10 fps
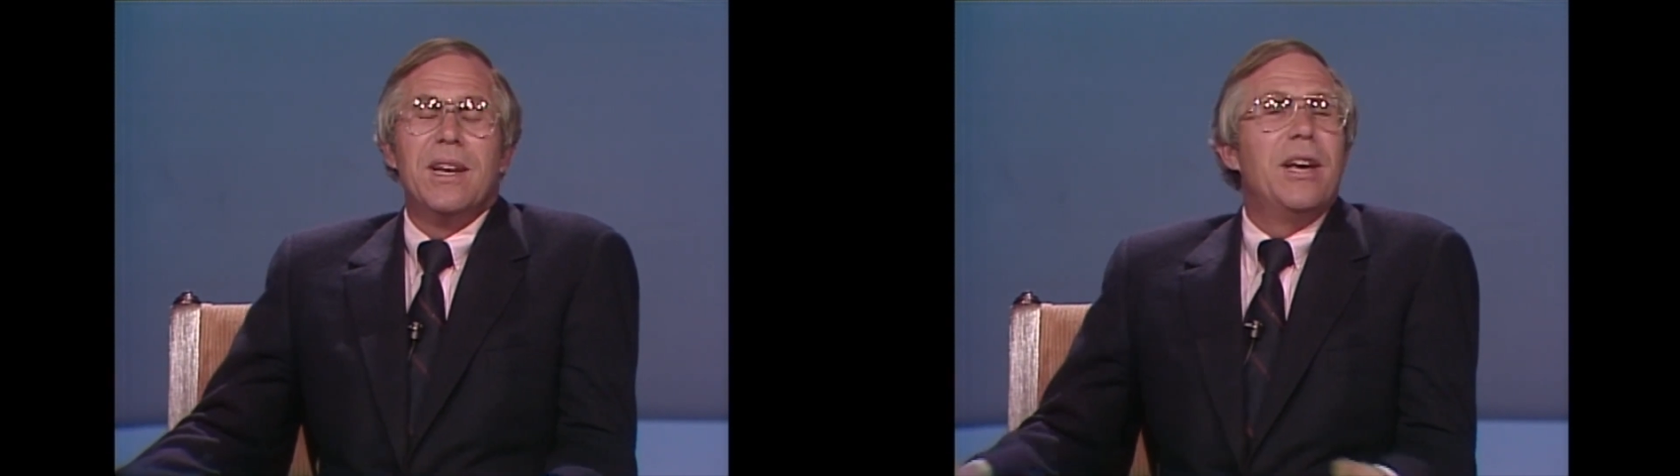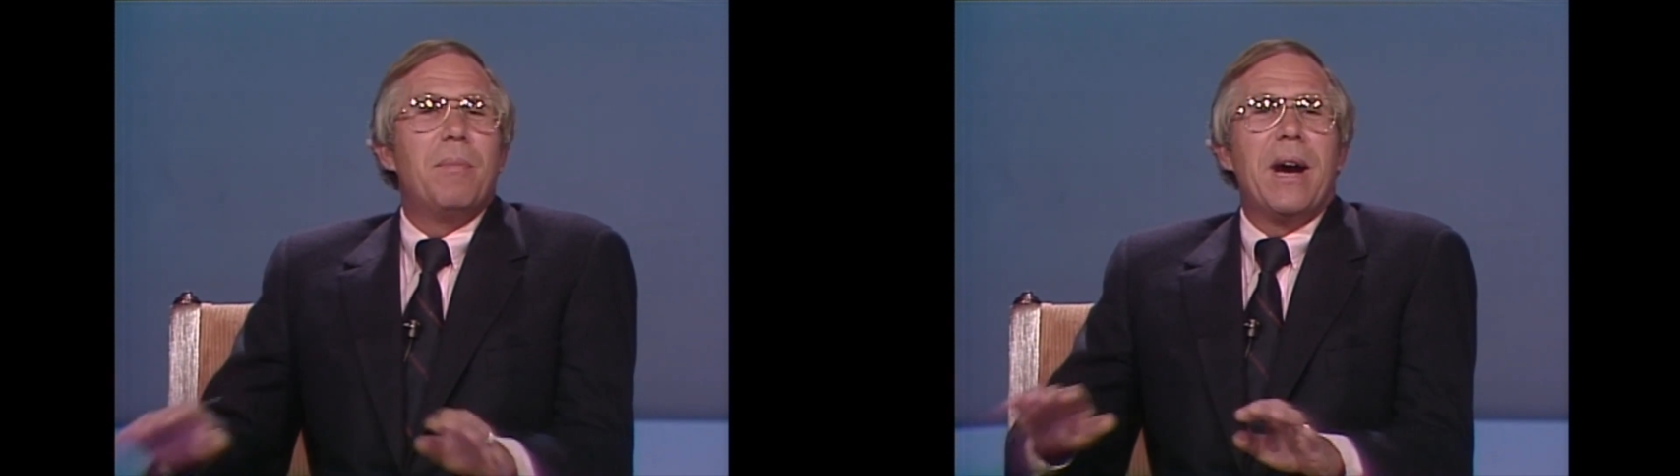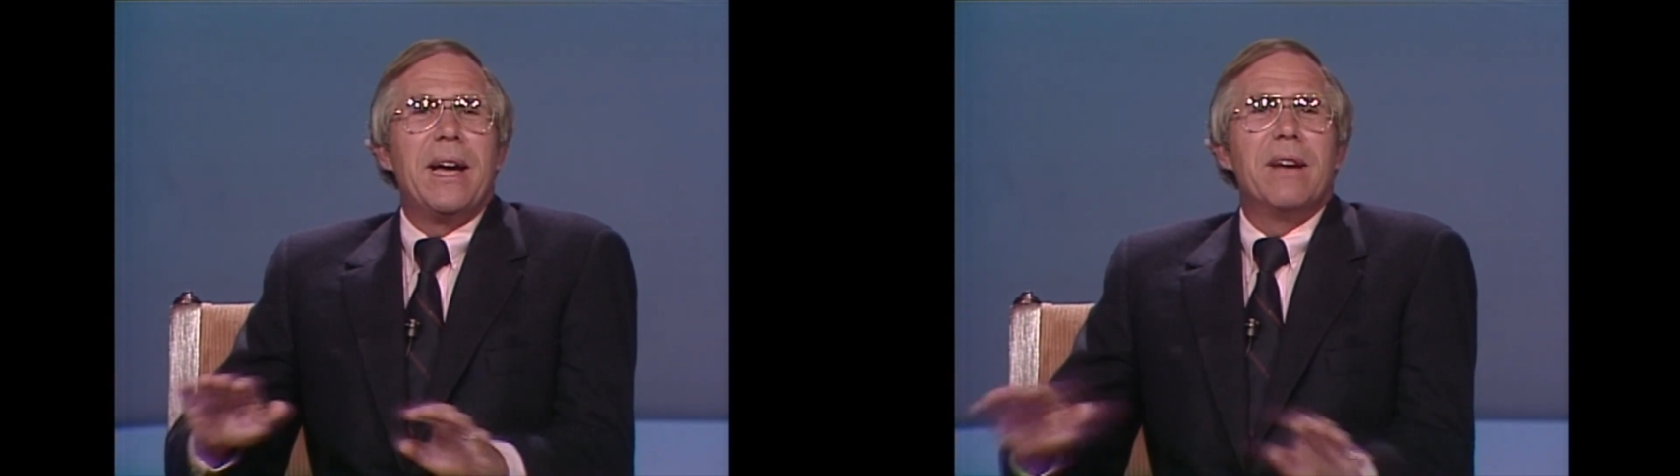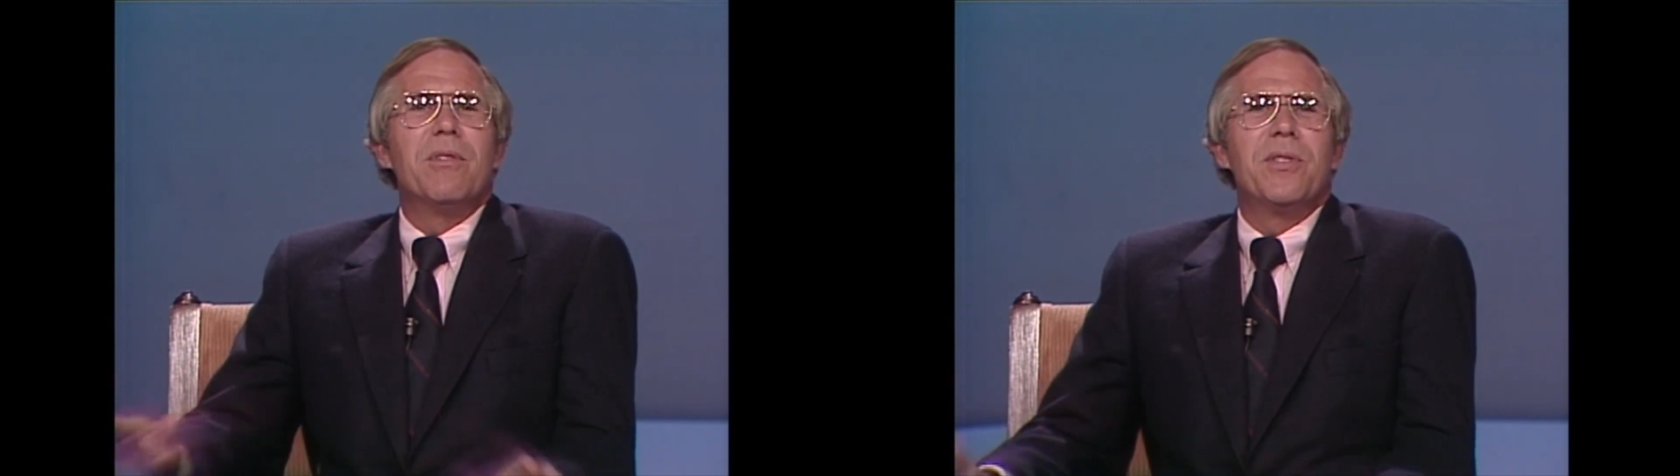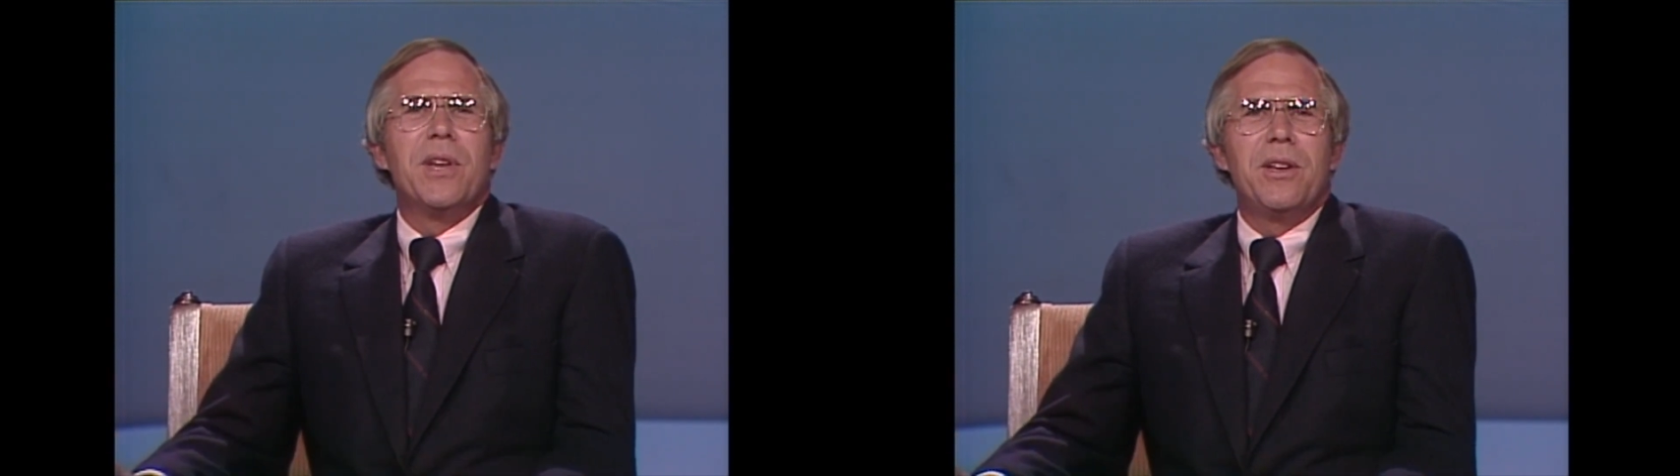and buy
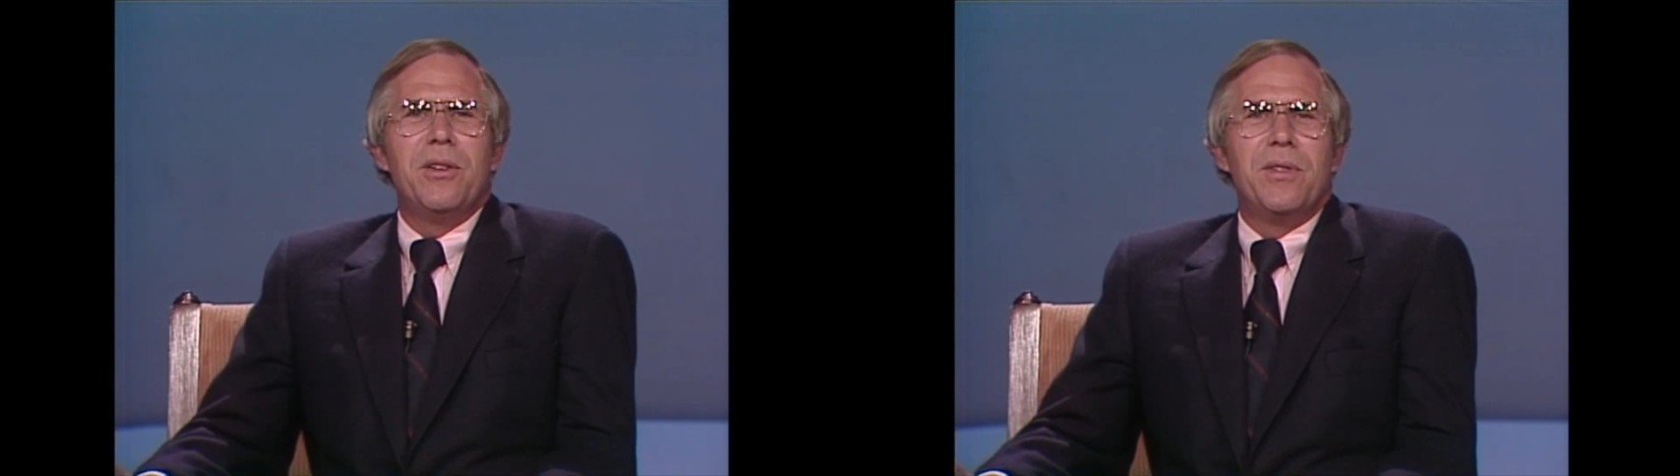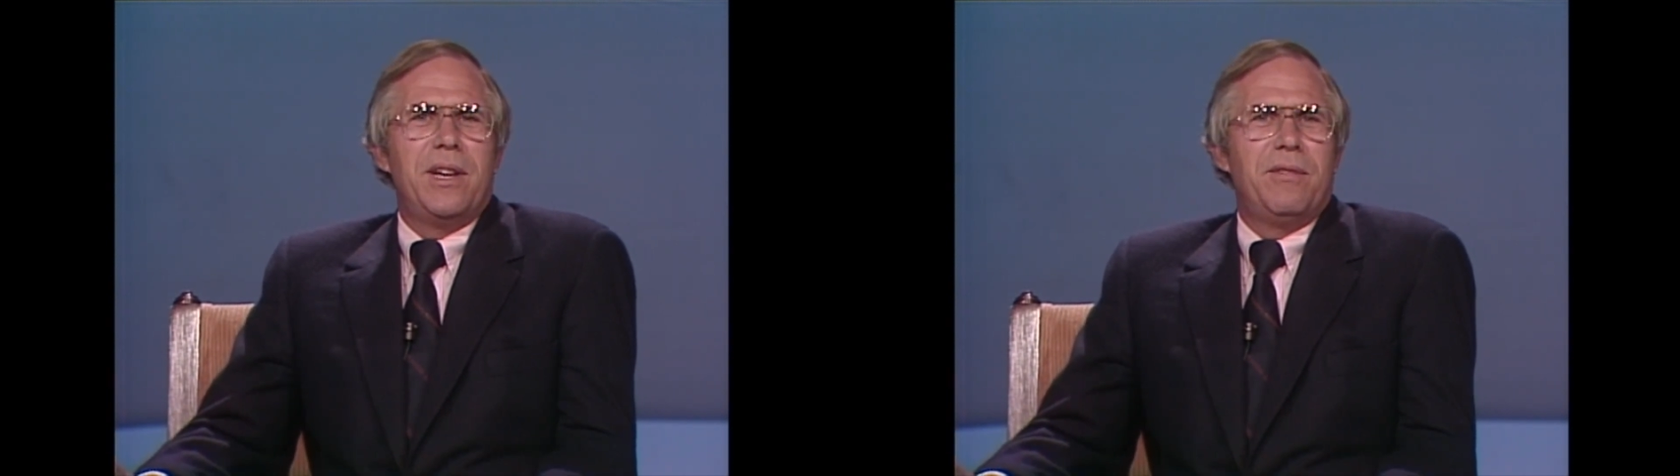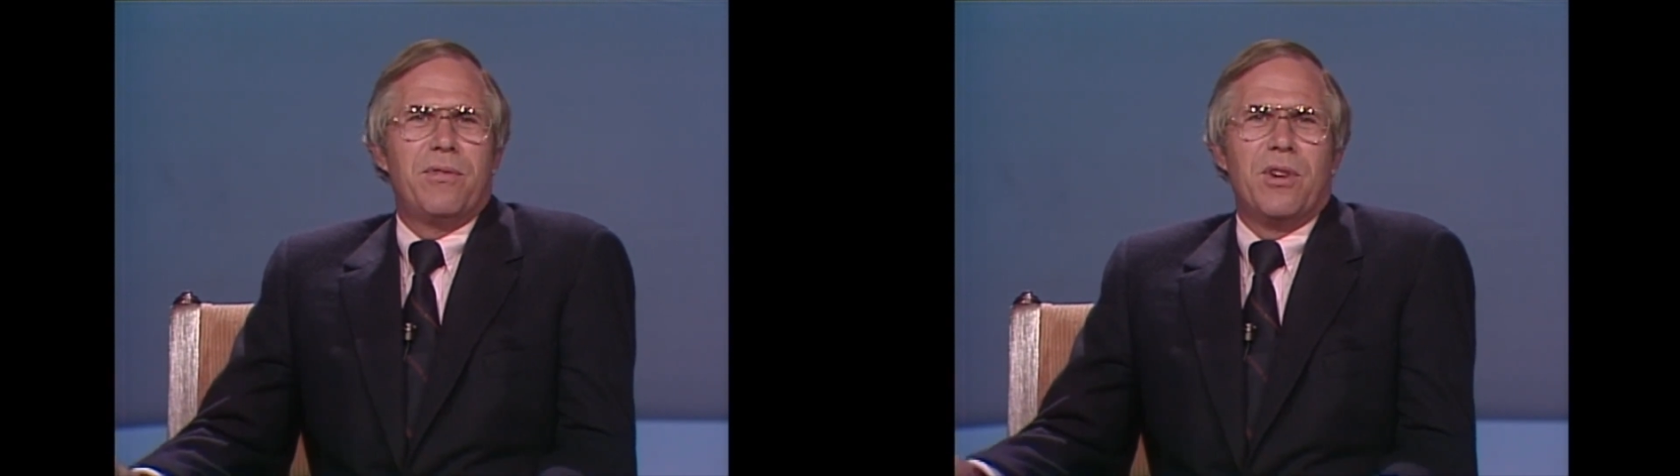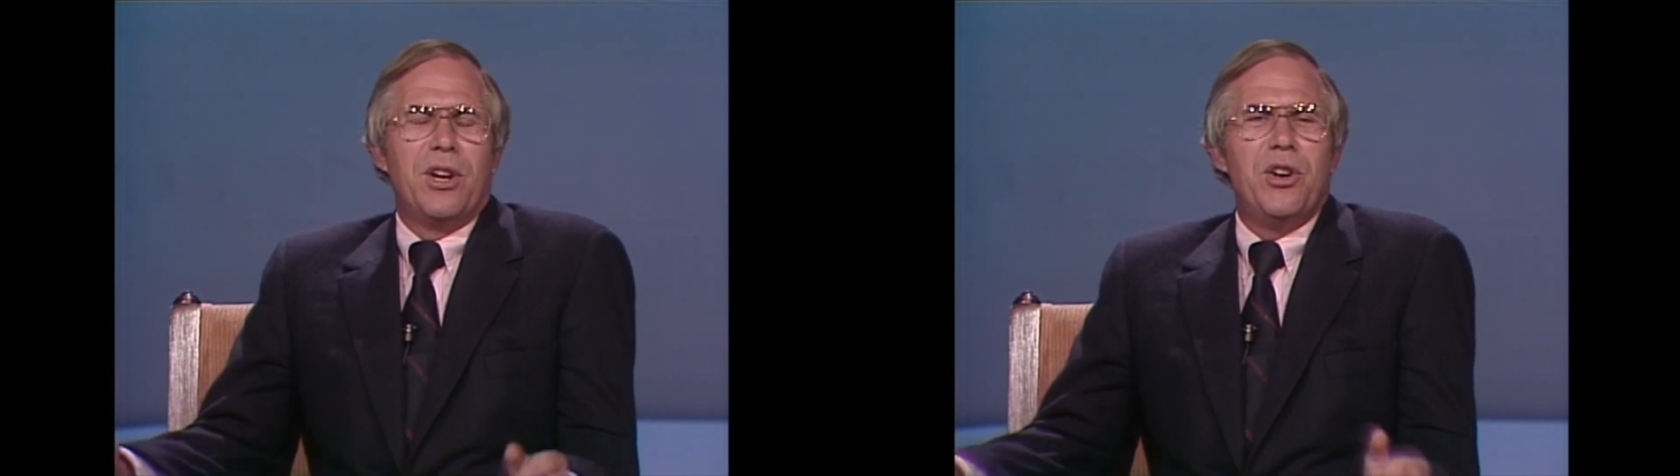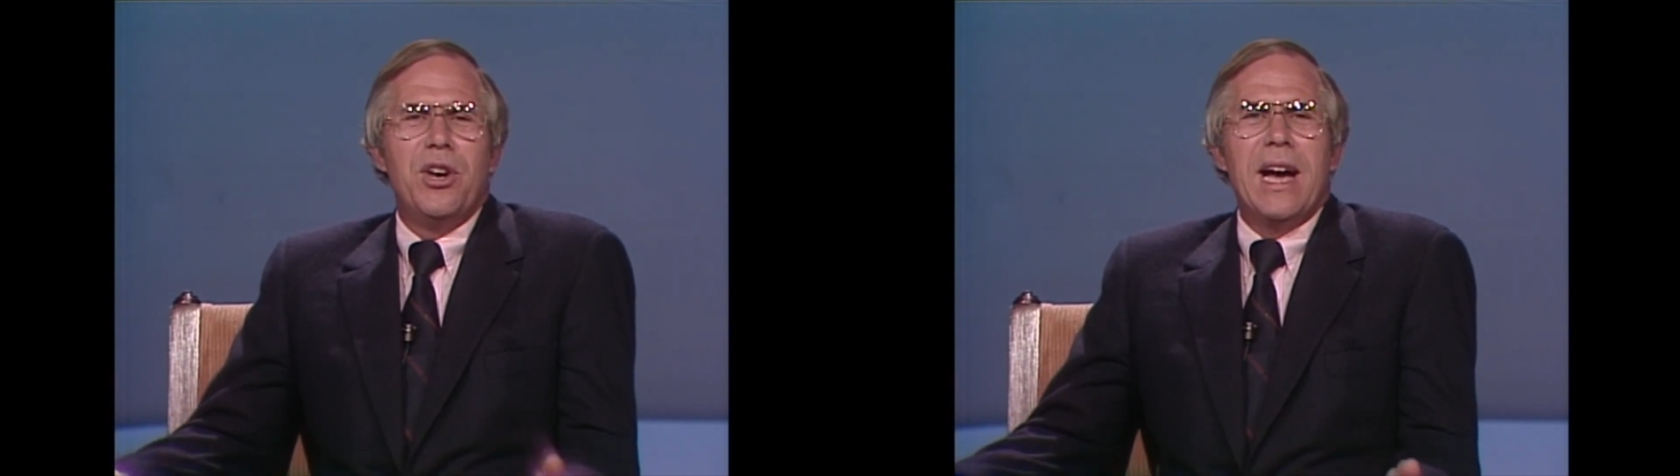everything you need for a
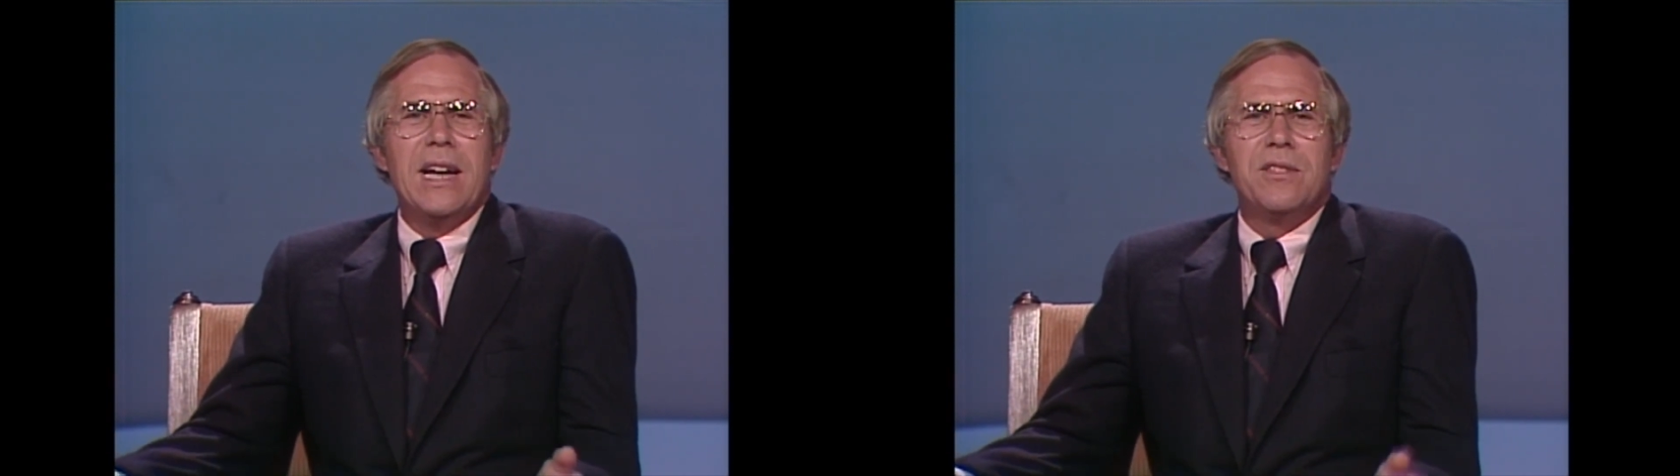nice,